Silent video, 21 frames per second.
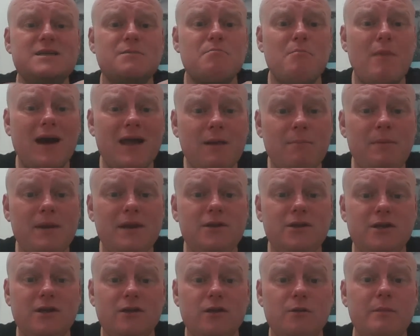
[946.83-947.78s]
In my
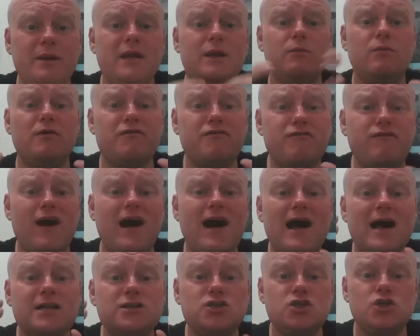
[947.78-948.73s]
opinion, at the minute, we're
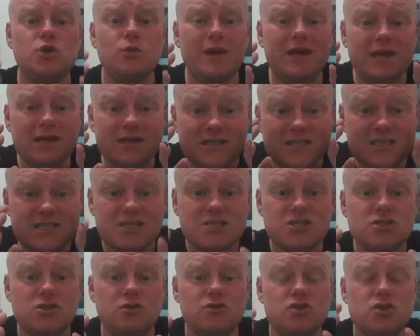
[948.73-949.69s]
far too
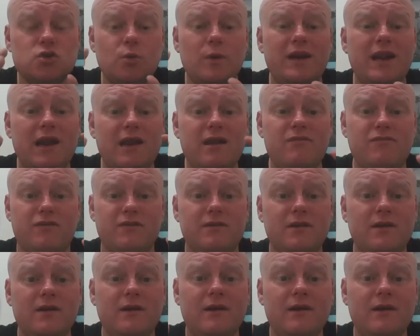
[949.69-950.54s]
inconsistent to win anything.